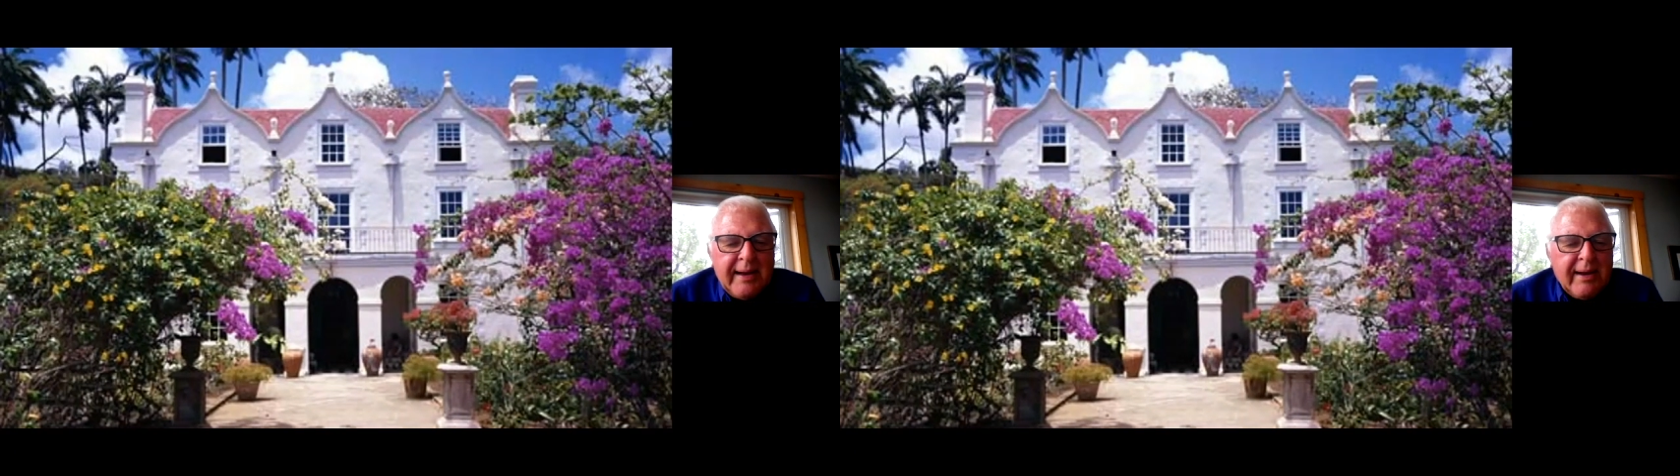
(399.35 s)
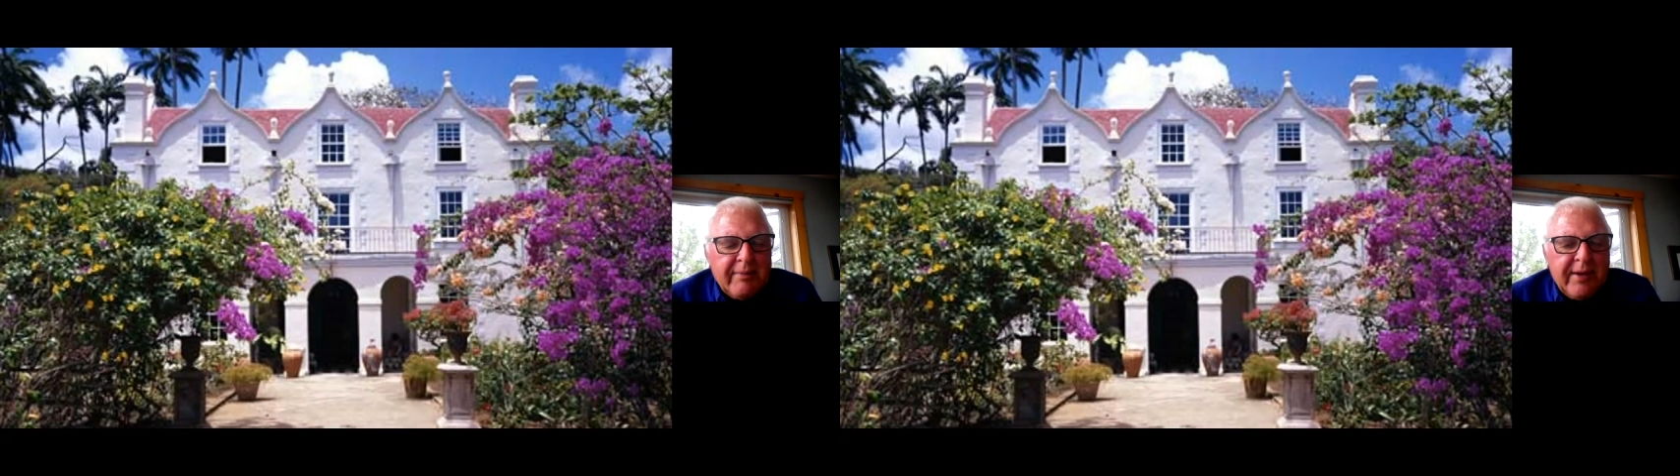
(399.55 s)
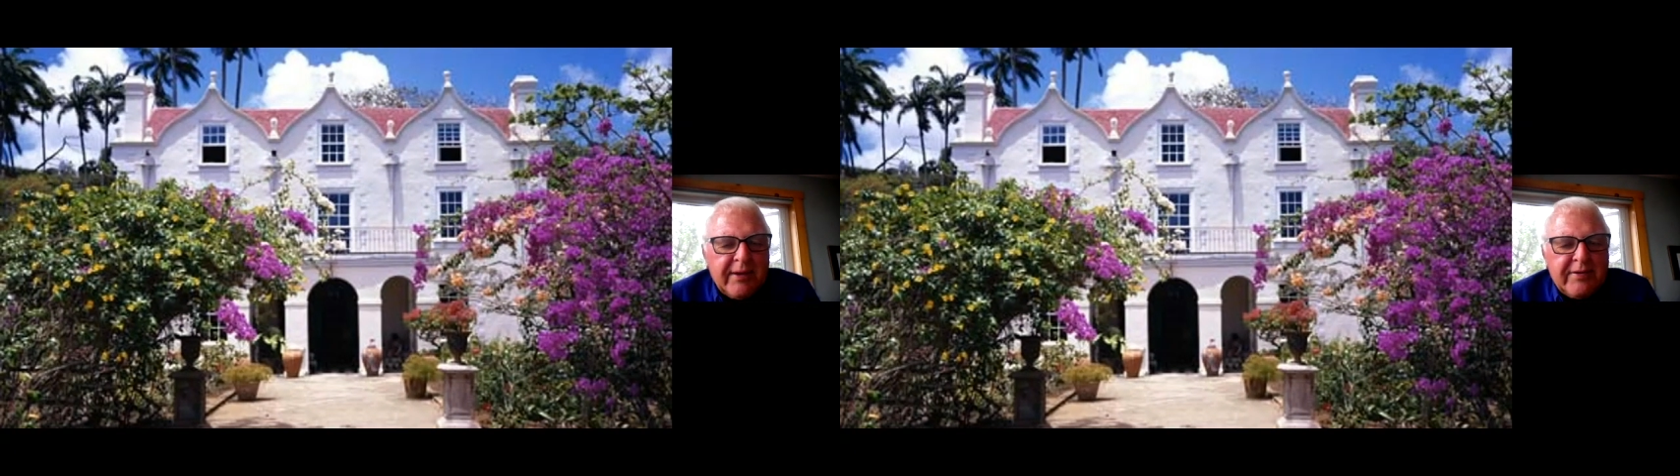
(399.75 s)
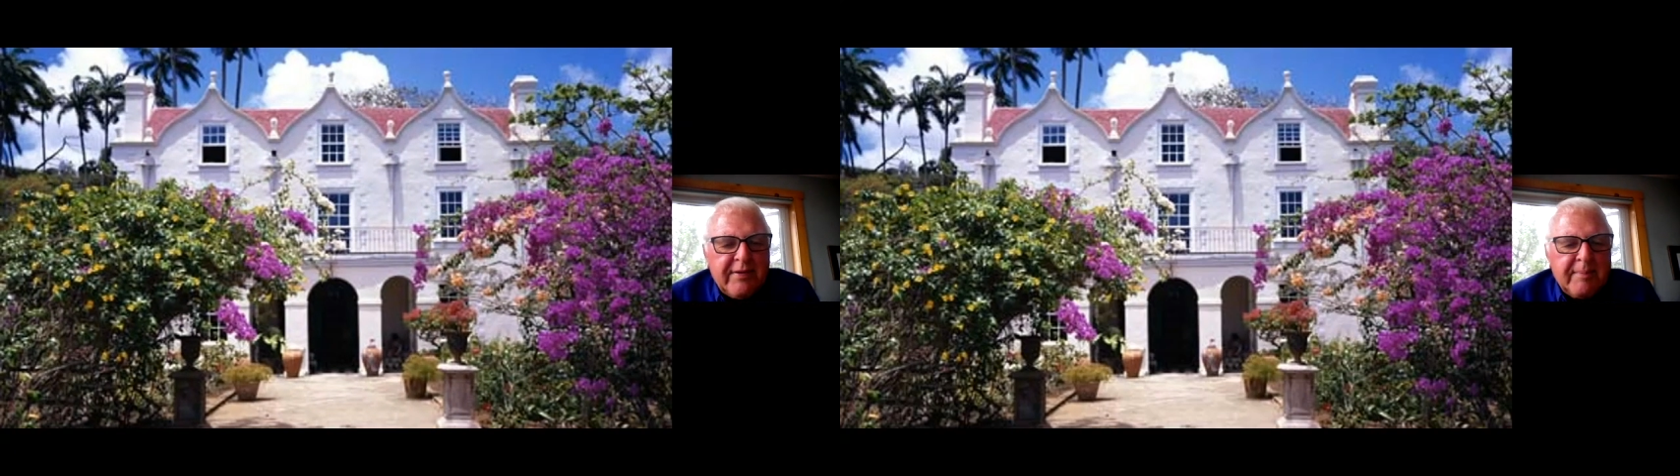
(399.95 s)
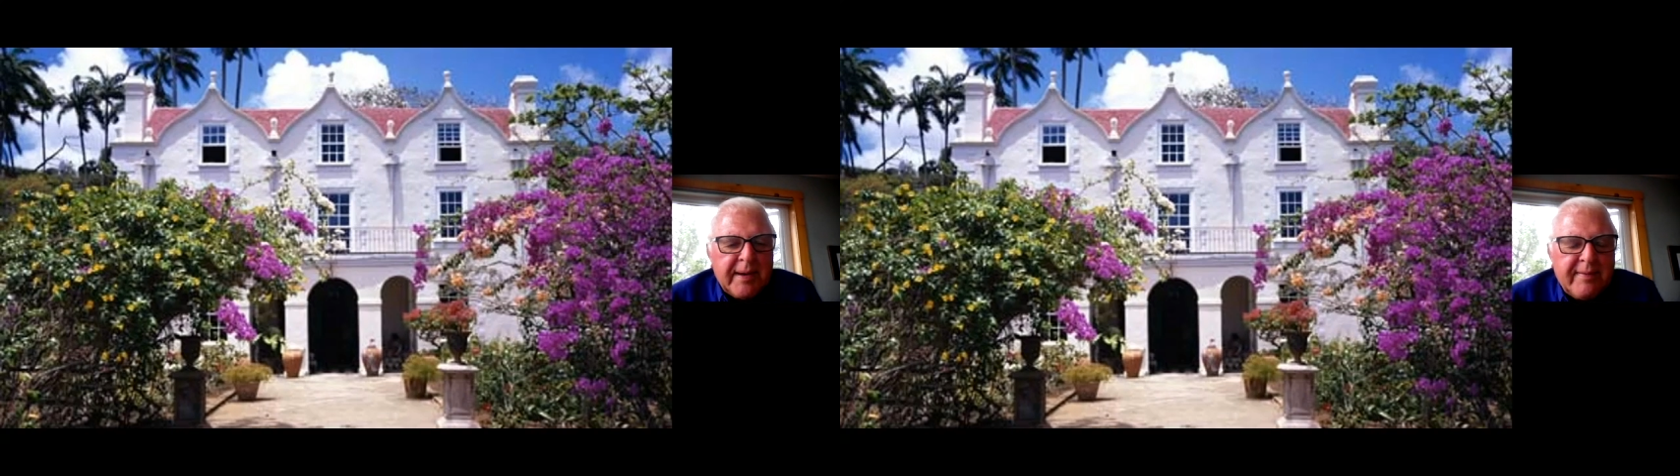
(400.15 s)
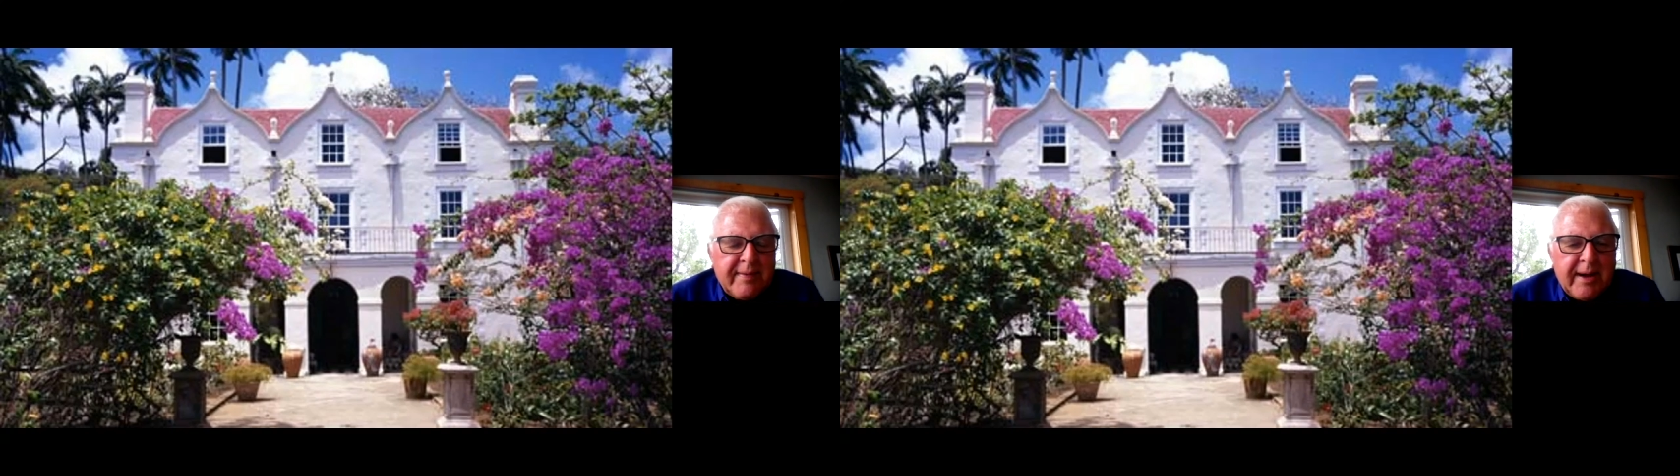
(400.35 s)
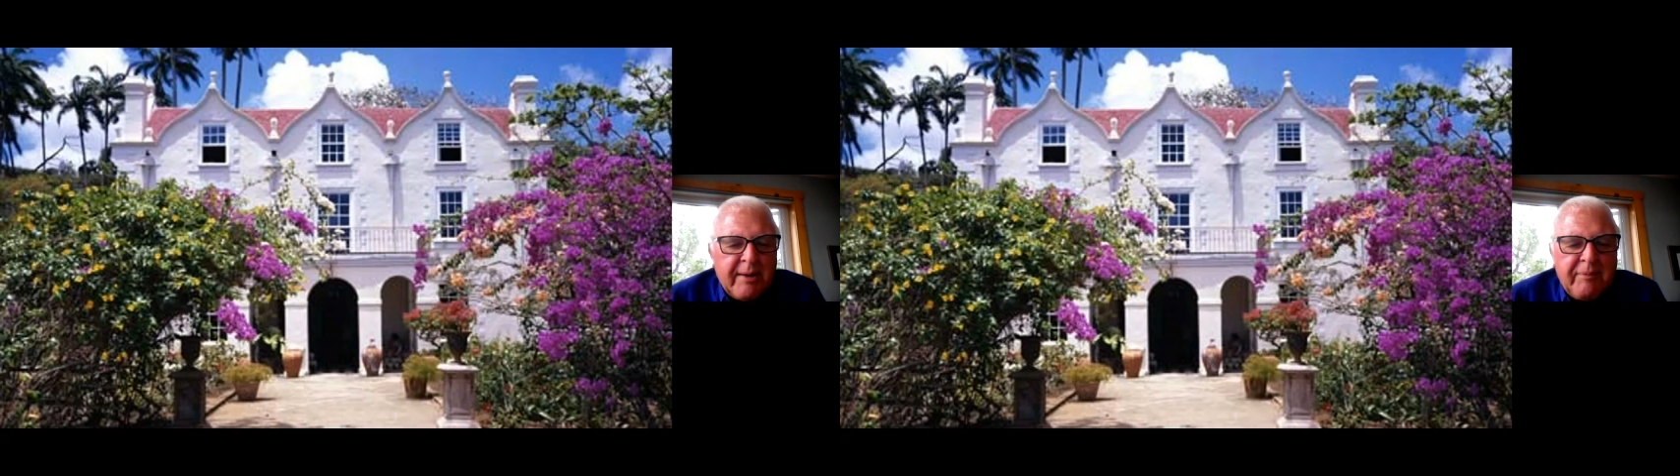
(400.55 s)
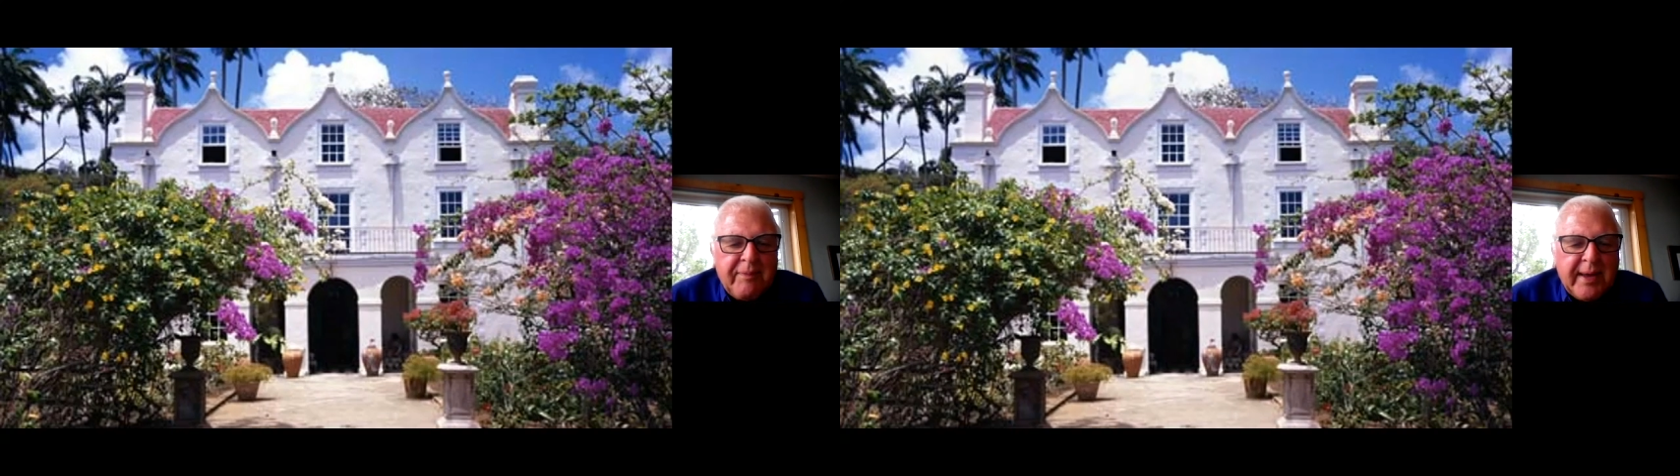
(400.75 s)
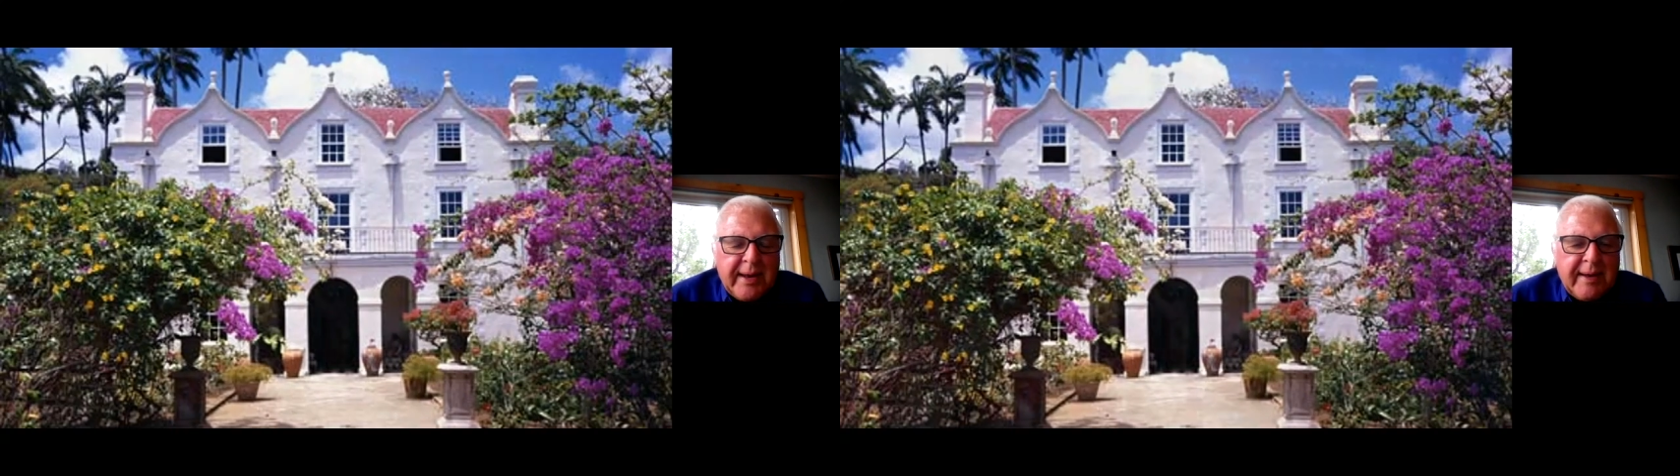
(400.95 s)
I love history myself,